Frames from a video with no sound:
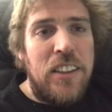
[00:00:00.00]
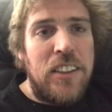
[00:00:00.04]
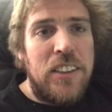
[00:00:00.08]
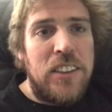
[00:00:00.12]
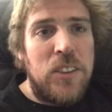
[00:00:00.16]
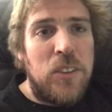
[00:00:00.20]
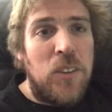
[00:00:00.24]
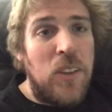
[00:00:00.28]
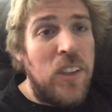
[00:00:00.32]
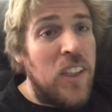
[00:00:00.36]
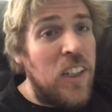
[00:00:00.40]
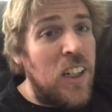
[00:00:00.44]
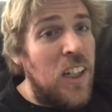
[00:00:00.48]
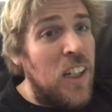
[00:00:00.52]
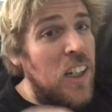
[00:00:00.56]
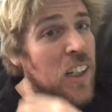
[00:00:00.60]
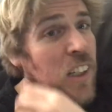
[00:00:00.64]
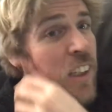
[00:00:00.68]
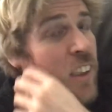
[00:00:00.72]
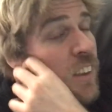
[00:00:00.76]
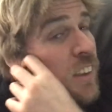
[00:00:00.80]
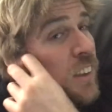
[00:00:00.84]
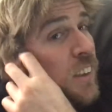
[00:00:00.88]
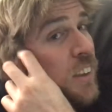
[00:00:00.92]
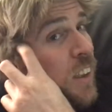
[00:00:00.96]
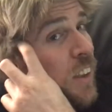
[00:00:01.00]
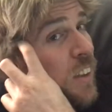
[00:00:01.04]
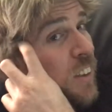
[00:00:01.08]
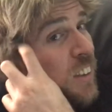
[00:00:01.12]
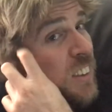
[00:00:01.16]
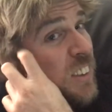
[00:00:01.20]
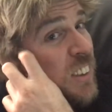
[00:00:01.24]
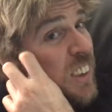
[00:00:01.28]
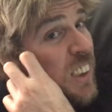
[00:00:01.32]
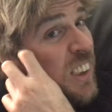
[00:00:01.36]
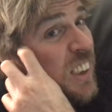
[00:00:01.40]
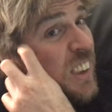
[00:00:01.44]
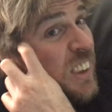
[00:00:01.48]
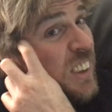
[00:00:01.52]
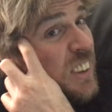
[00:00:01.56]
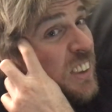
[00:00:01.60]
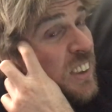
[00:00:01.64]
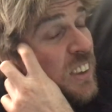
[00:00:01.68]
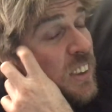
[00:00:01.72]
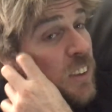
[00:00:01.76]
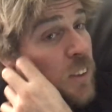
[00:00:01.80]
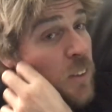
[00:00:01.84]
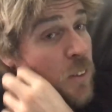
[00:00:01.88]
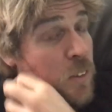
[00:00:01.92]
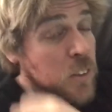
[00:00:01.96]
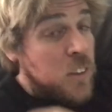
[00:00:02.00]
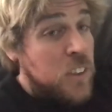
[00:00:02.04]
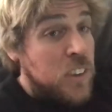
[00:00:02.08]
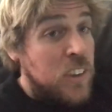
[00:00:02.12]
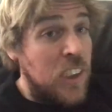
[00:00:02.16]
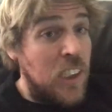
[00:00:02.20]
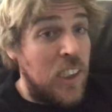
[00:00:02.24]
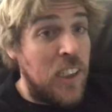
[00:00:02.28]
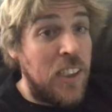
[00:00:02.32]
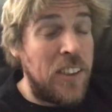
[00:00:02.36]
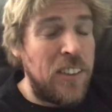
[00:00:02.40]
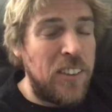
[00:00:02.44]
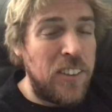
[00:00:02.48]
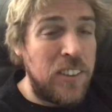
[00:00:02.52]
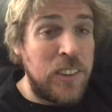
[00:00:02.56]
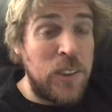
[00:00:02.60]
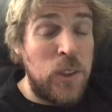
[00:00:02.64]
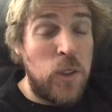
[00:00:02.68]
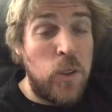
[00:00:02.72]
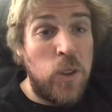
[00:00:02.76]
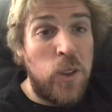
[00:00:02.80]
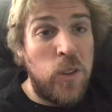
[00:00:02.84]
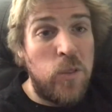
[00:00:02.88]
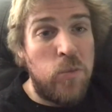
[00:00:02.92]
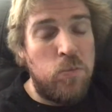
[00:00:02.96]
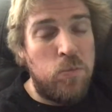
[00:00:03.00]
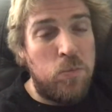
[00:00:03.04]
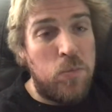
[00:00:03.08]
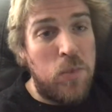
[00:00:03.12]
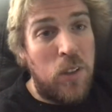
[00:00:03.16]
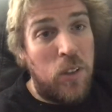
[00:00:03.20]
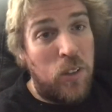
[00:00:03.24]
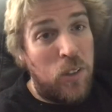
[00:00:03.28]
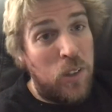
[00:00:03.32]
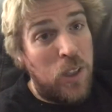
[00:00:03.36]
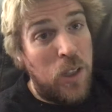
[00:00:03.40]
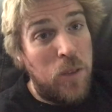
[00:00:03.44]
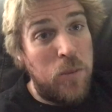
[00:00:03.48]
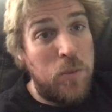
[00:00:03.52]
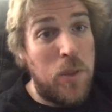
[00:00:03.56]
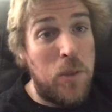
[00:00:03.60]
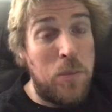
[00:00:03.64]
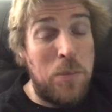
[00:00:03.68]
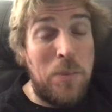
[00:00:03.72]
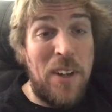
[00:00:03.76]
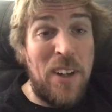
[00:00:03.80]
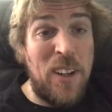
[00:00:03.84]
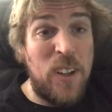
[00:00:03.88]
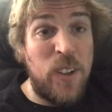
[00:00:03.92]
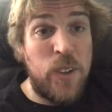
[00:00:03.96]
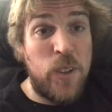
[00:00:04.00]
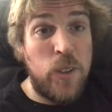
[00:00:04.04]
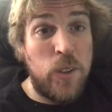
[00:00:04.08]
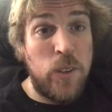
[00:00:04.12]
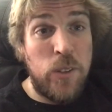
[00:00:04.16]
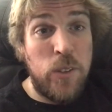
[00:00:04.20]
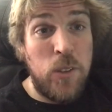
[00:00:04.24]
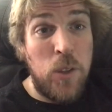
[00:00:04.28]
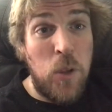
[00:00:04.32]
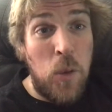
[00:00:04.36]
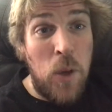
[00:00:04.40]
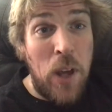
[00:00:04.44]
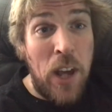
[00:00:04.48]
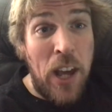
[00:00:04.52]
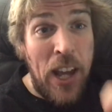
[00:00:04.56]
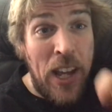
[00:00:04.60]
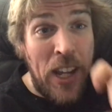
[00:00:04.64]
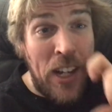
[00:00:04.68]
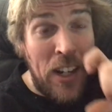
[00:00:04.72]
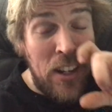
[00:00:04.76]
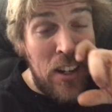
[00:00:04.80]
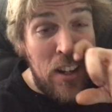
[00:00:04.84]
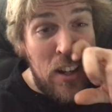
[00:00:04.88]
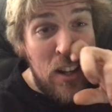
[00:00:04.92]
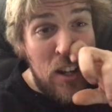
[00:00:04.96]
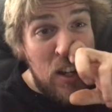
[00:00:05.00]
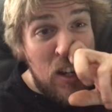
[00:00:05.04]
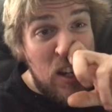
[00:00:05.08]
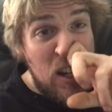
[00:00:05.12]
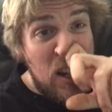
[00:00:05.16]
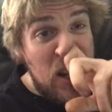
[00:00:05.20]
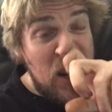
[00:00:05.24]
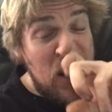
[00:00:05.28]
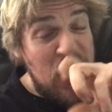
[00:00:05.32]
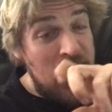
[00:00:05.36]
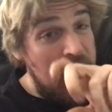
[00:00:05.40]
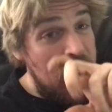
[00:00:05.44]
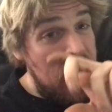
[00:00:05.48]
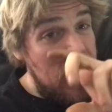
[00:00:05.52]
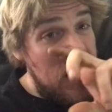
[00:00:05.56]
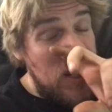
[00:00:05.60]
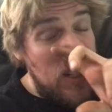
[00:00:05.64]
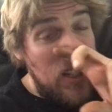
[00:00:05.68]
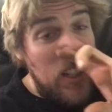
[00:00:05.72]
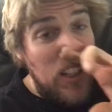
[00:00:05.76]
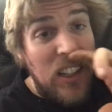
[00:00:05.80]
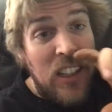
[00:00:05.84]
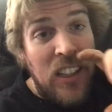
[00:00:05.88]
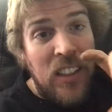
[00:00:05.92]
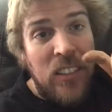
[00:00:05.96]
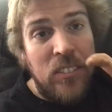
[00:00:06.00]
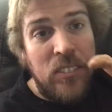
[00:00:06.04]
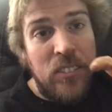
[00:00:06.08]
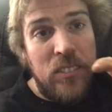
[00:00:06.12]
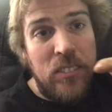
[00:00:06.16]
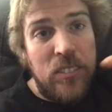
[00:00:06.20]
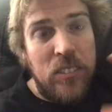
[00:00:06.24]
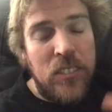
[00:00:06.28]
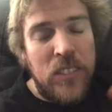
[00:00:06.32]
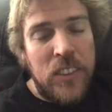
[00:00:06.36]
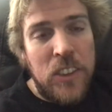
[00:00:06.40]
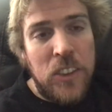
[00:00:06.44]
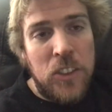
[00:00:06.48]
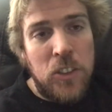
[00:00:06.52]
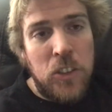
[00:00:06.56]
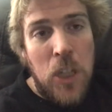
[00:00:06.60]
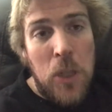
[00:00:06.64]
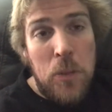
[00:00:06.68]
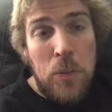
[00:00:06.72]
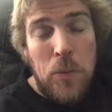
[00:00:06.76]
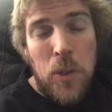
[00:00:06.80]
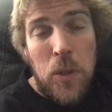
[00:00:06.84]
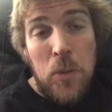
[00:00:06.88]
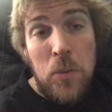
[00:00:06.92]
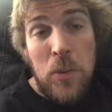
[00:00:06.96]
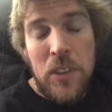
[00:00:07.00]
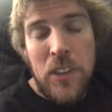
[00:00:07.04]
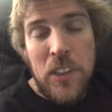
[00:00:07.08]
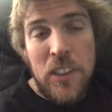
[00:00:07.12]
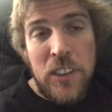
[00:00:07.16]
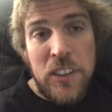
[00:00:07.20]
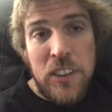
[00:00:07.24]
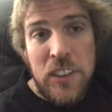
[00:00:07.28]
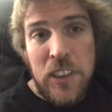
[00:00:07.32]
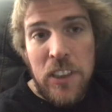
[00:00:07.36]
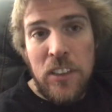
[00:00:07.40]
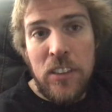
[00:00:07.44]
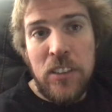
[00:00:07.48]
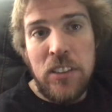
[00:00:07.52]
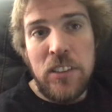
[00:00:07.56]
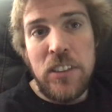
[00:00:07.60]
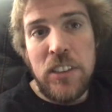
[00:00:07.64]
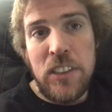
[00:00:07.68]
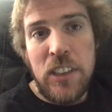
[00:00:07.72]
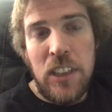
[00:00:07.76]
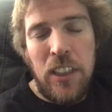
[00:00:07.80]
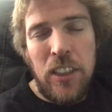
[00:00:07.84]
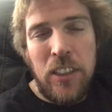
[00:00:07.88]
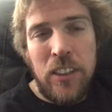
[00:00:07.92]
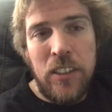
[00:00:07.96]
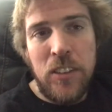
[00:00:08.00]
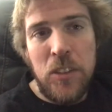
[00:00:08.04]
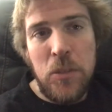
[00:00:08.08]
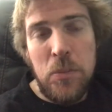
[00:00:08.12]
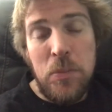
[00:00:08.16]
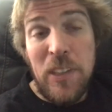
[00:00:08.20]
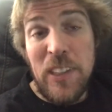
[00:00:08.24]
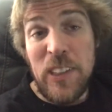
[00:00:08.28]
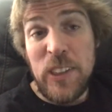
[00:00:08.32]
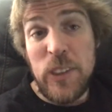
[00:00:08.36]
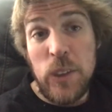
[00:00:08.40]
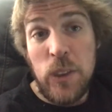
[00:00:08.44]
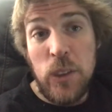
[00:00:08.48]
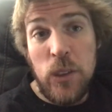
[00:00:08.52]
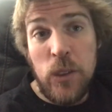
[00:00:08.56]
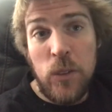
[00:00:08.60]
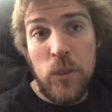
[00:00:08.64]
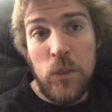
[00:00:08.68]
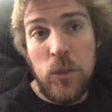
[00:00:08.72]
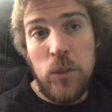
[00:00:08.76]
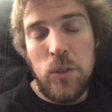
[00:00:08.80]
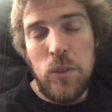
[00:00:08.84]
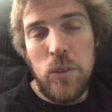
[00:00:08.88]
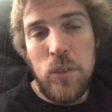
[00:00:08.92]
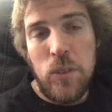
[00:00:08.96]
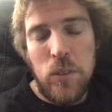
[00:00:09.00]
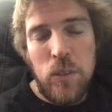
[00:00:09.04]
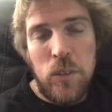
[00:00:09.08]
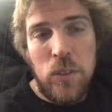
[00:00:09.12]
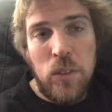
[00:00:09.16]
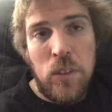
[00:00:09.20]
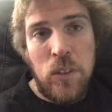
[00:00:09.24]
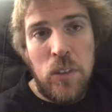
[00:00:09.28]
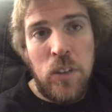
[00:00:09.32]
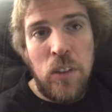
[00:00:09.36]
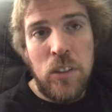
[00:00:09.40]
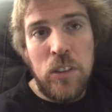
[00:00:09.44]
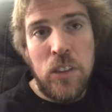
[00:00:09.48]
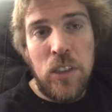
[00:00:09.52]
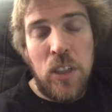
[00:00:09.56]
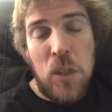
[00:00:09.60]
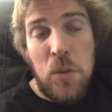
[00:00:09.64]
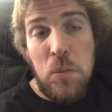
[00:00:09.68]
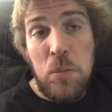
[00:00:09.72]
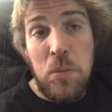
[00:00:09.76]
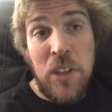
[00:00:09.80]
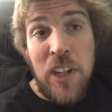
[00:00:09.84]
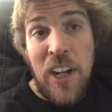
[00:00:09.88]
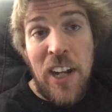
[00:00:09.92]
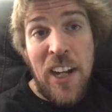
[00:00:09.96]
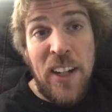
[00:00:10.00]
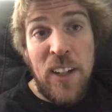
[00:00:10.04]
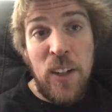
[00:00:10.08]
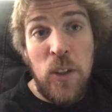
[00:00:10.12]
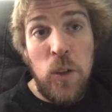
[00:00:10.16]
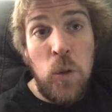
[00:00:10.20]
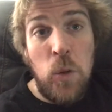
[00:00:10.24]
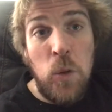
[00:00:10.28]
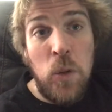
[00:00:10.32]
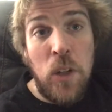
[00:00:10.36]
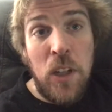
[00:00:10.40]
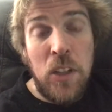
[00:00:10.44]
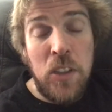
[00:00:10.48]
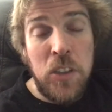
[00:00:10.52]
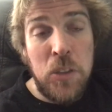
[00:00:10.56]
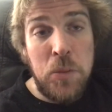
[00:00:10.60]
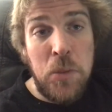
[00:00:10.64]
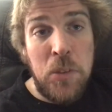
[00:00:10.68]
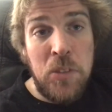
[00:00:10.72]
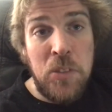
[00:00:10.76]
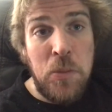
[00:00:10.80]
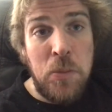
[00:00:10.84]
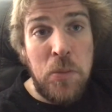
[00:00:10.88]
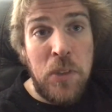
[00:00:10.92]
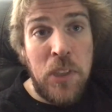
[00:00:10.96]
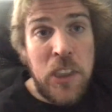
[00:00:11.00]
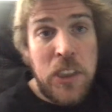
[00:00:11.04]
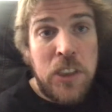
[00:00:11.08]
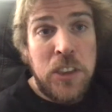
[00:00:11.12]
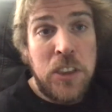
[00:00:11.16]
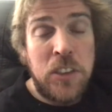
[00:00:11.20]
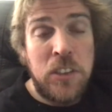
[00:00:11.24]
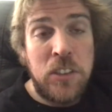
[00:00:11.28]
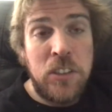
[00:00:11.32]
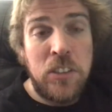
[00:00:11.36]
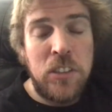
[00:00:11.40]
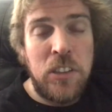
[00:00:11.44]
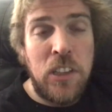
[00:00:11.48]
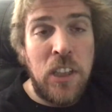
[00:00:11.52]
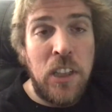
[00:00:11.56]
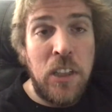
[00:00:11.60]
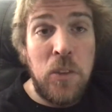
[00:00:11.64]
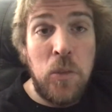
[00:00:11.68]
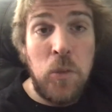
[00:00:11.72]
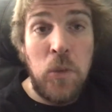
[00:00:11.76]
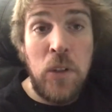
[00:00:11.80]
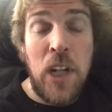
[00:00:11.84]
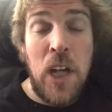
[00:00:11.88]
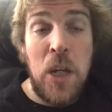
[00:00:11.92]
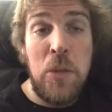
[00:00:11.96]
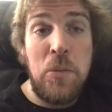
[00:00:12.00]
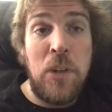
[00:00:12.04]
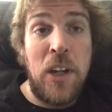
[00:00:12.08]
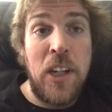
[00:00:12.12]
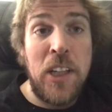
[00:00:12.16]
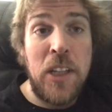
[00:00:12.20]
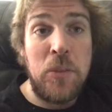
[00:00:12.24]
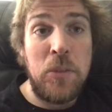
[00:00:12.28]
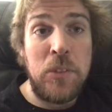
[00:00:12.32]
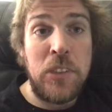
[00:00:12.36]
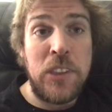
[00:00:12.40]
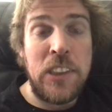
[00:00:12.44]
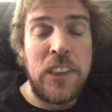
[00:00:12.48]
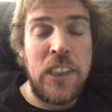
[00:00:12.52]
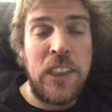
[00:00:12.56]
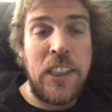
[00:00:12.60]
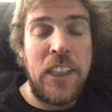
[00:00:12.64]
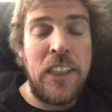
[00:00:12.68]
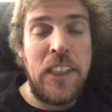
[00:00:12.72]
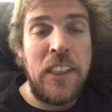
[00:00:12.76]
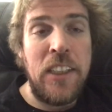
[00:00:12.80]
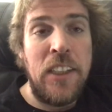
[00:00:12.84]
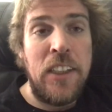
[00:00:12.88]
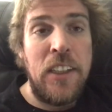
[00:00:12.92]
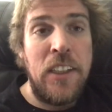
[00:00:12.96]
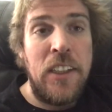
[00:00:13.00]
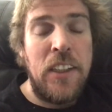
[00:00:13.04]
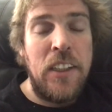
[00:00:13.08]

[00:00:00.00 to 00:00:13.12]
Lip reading: So I got another set of used cylinders that were a little bit better. They were no heck. It's a triple, but the center cylinder and piston looked all brand new, like it's been replaced like when I bought the machine.